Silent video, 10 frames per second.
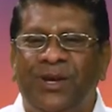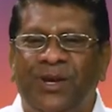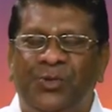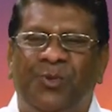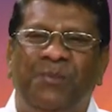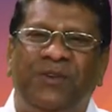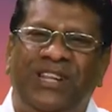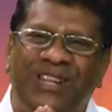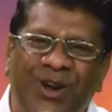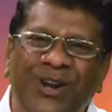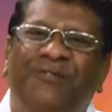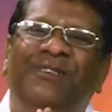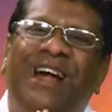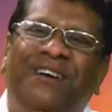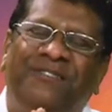Swami, with lot of
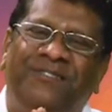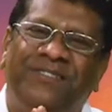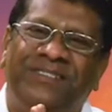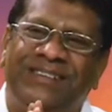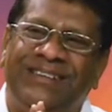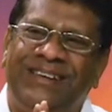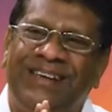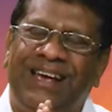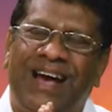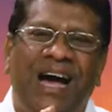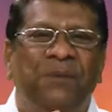love, I